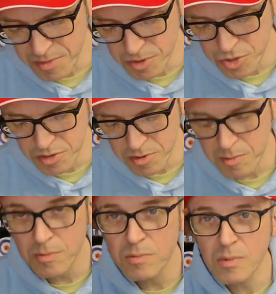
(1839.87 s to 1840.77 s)
I'm not sure
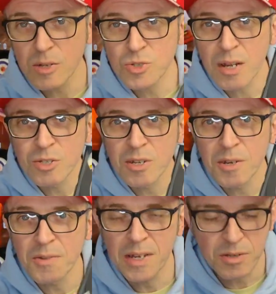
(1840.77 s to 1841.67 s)
it's actually
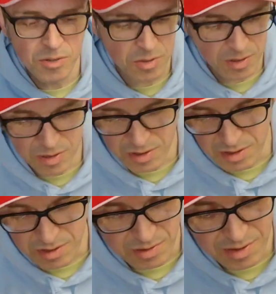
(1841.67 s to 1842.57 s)
on that, because
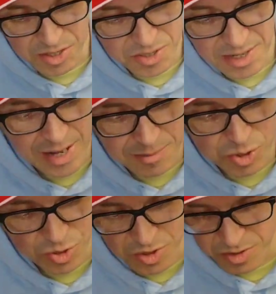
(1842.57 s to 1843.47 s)
unless the
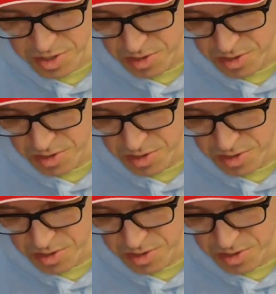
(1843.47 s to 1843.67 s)
game's just on